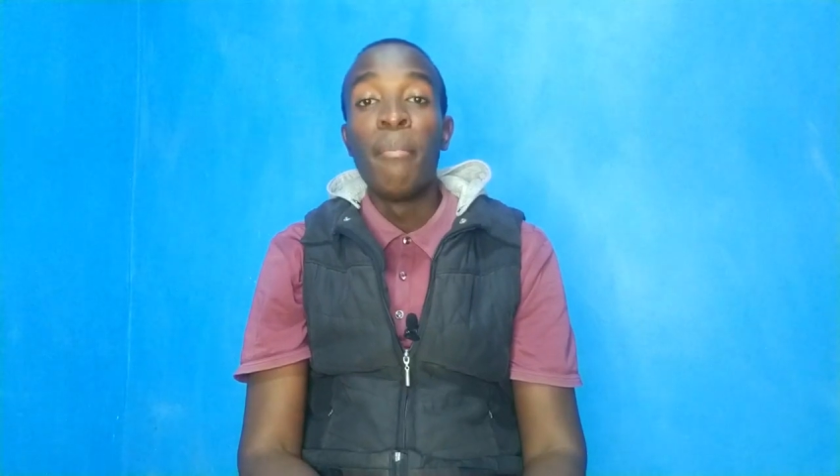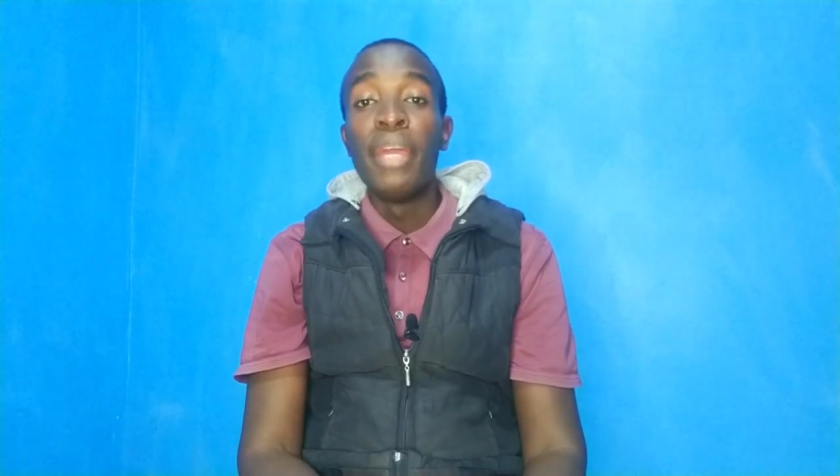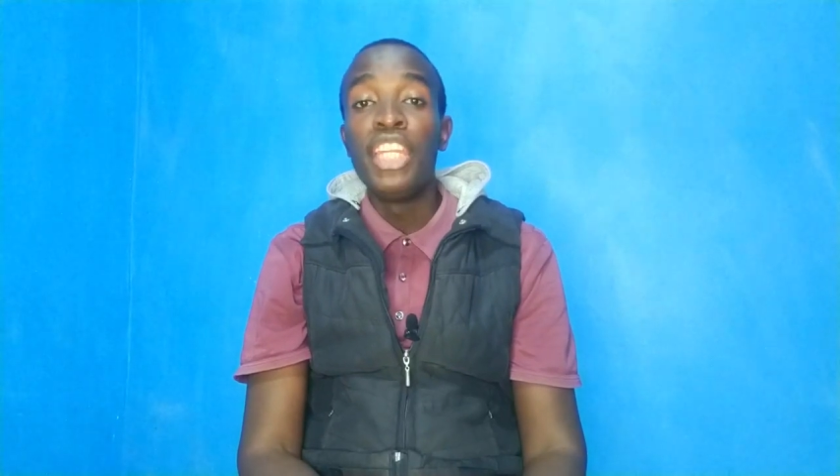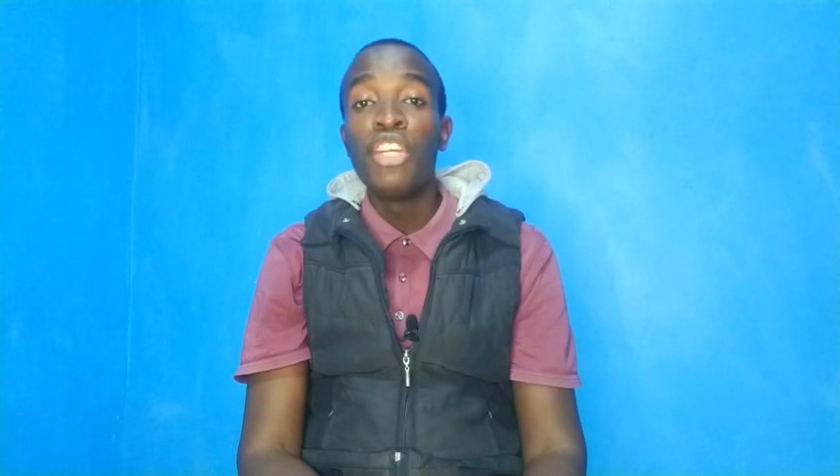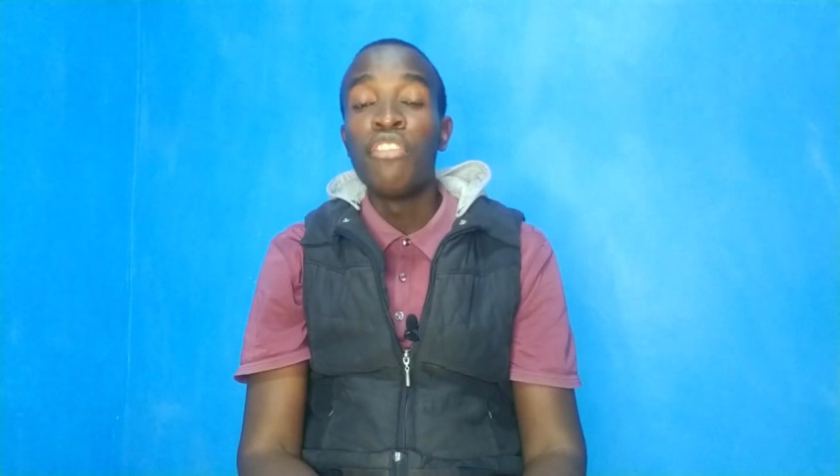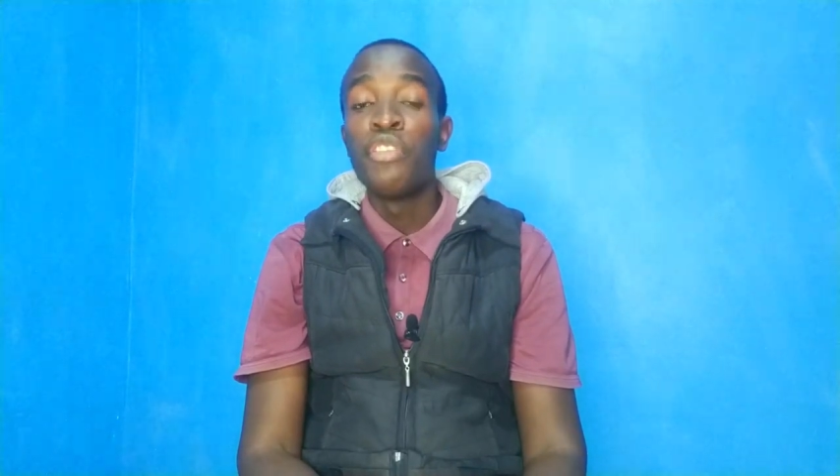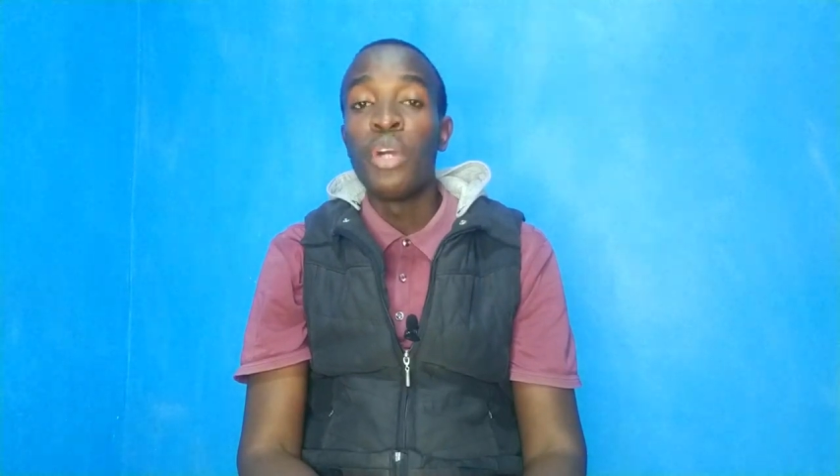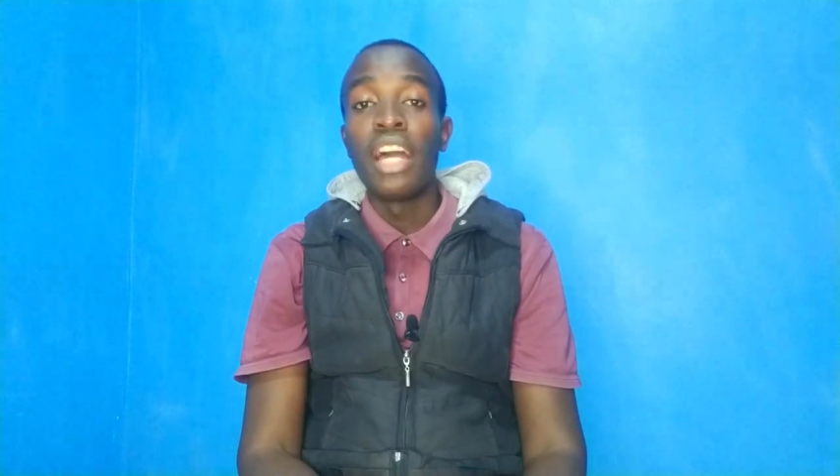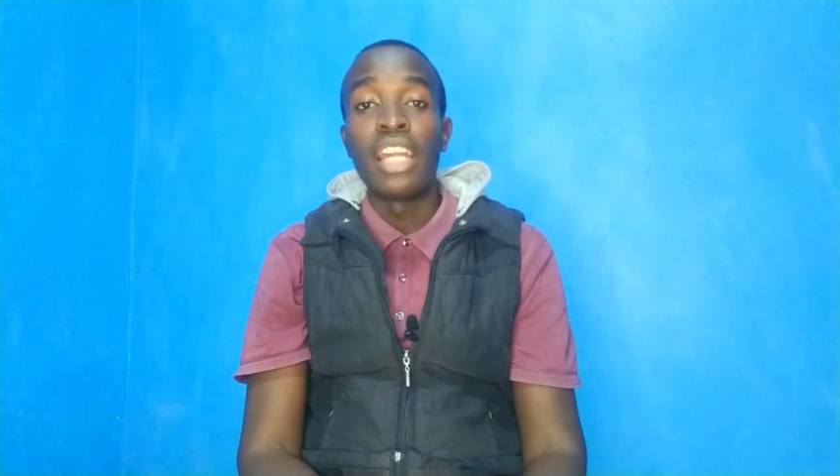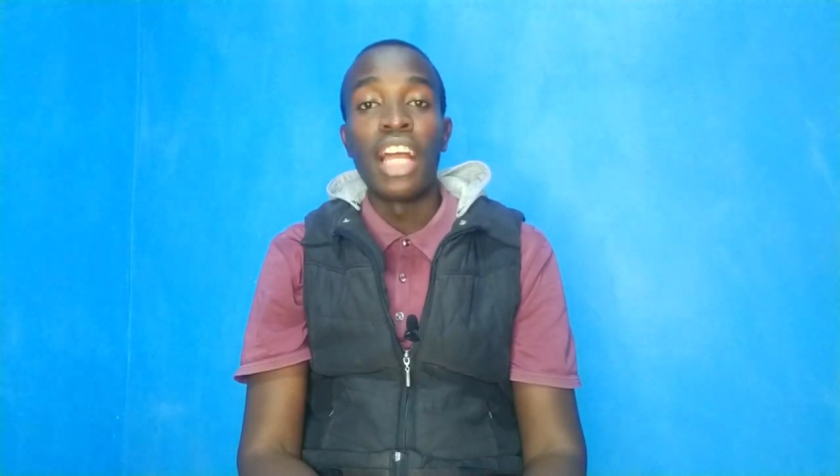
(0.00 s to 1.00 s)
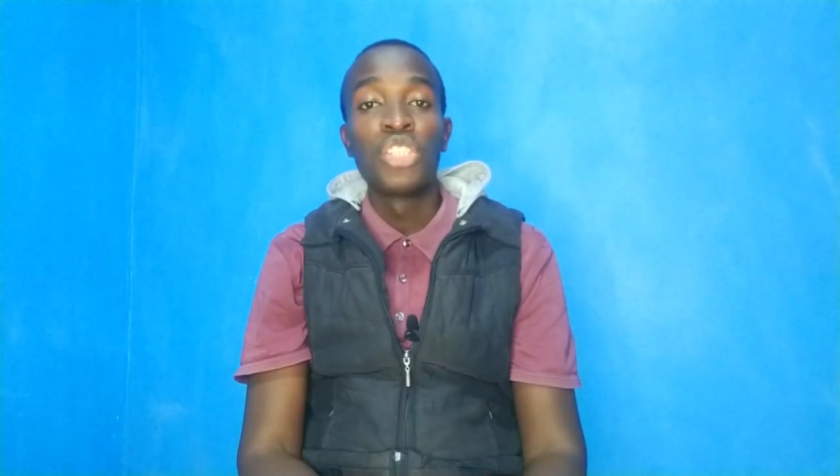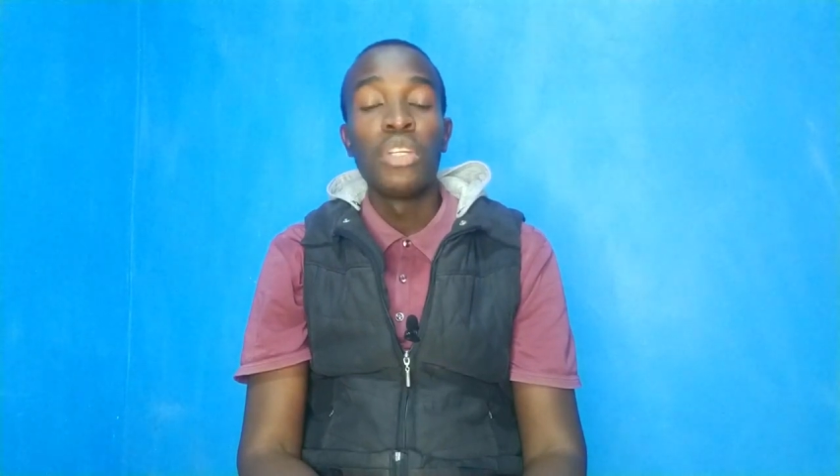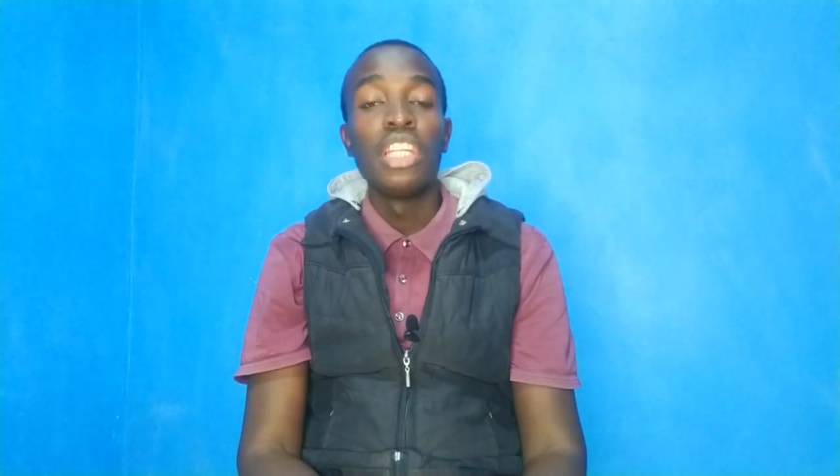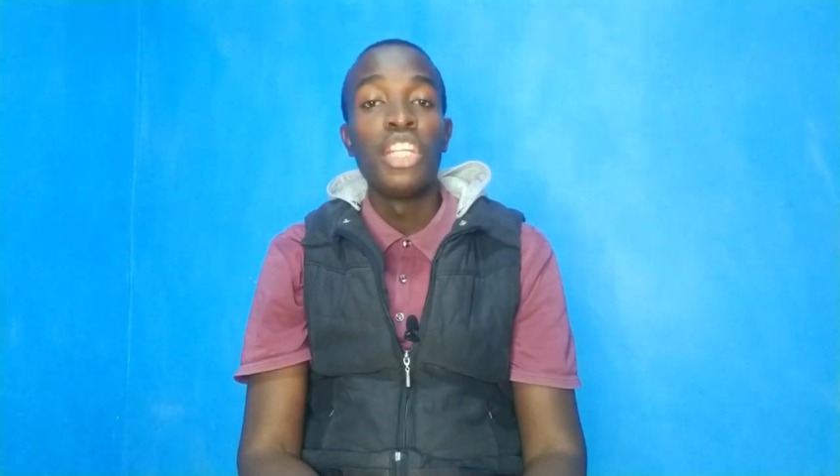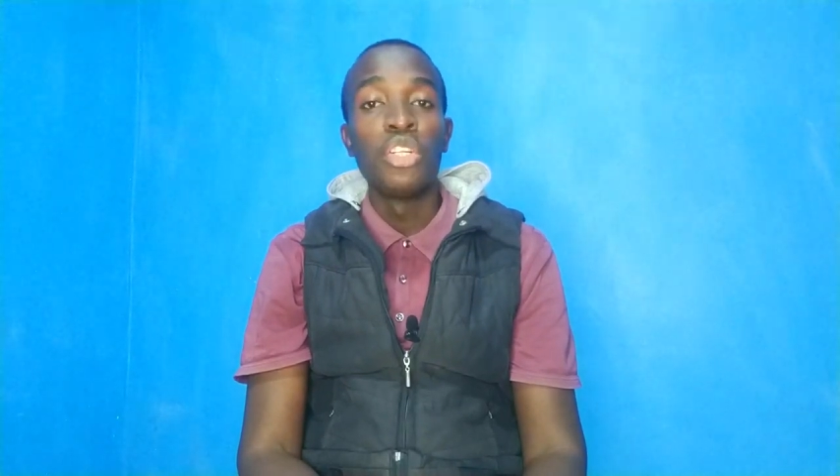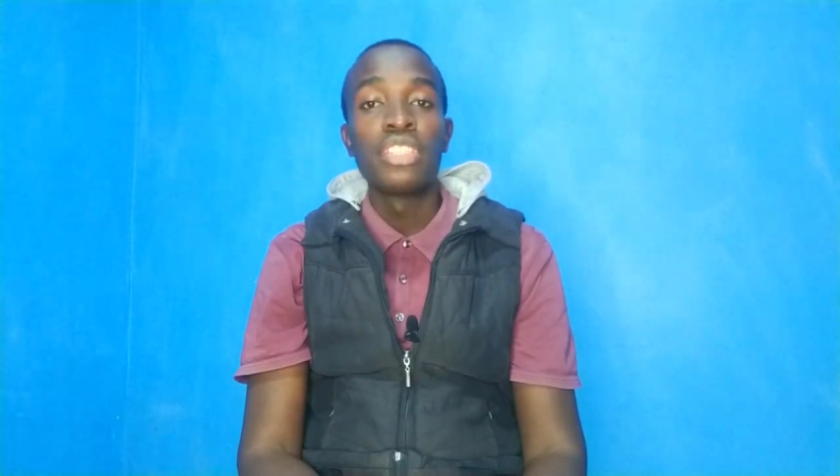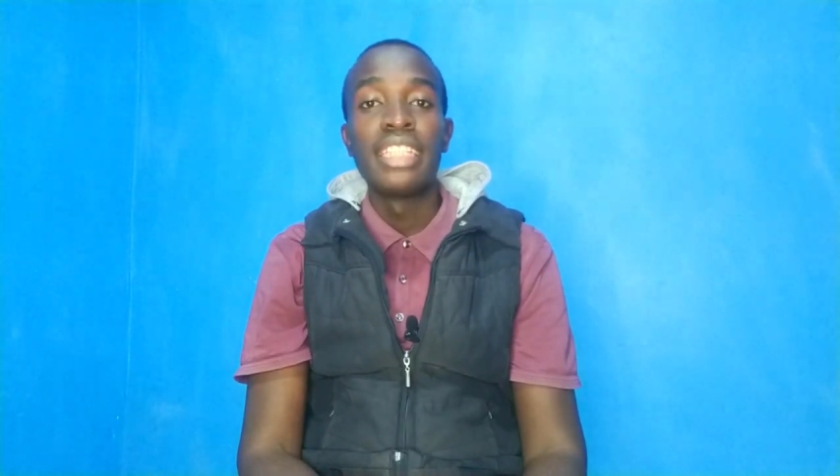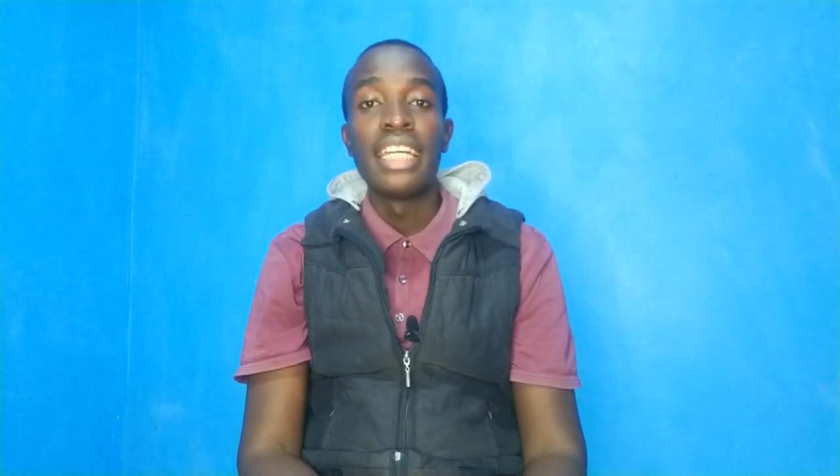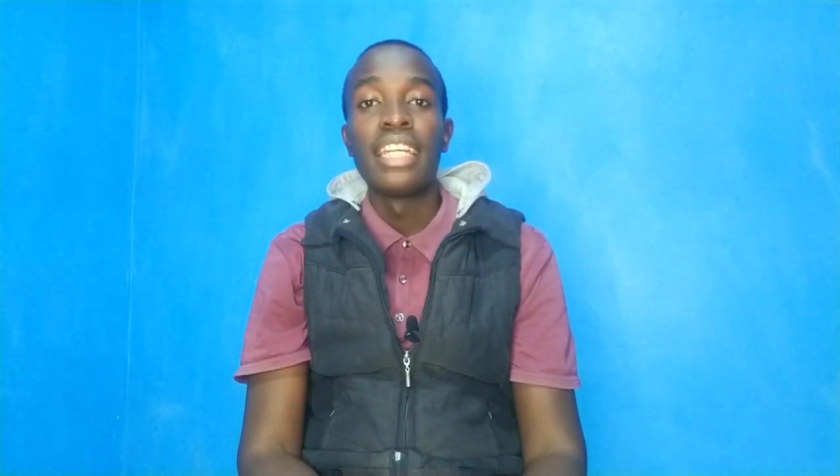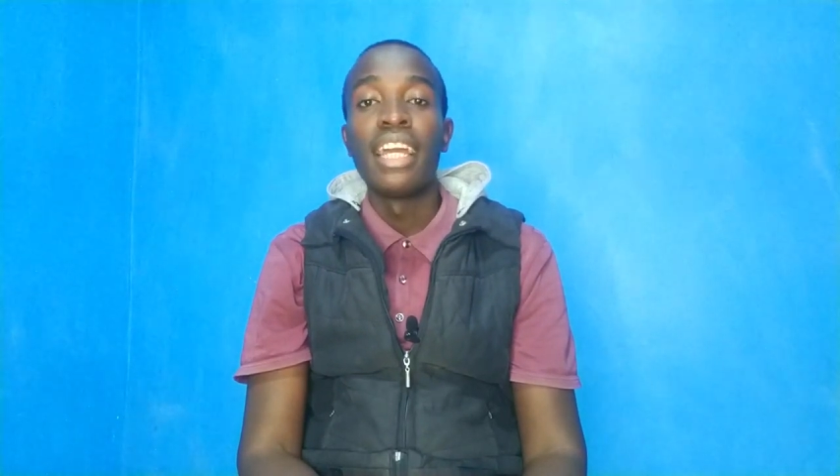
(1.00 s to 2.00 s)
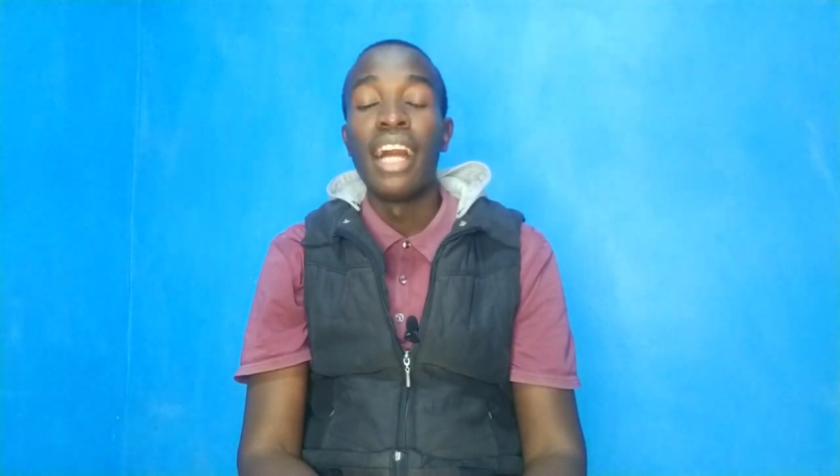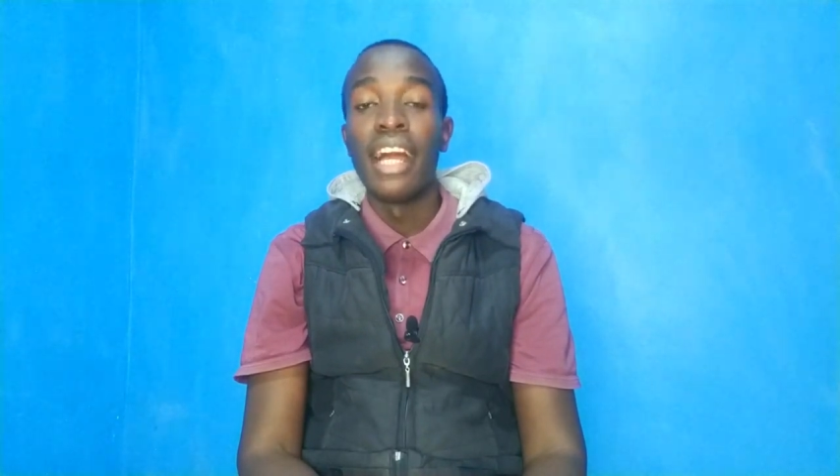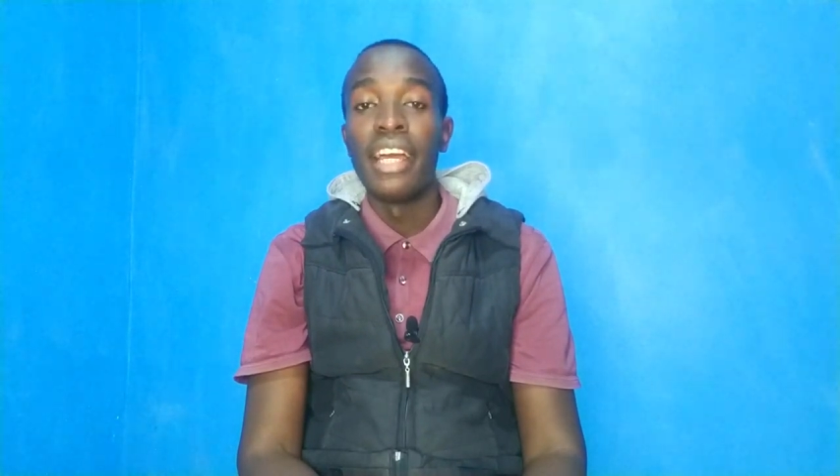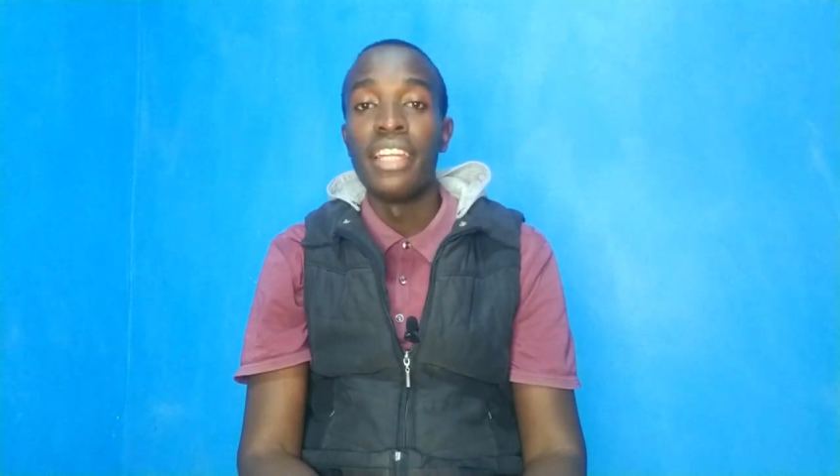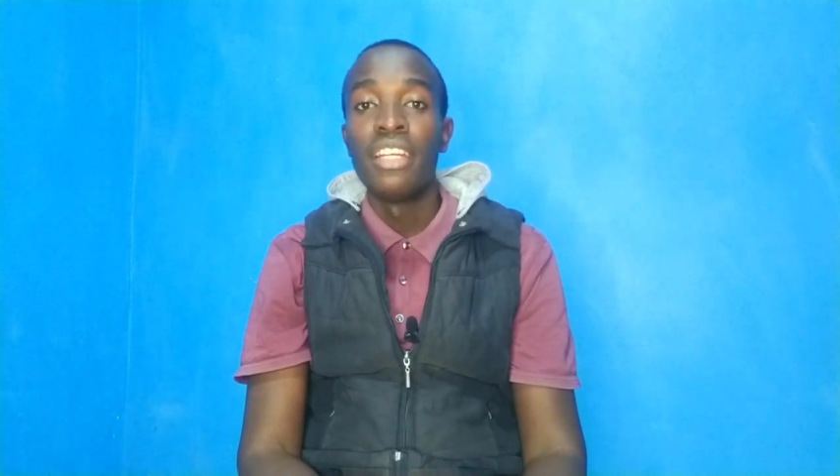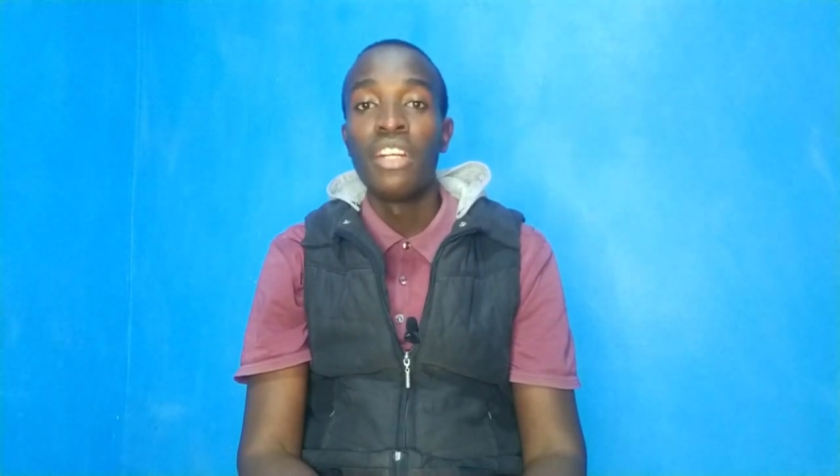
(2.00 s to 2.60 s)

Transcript: Many of you are actually not getting hired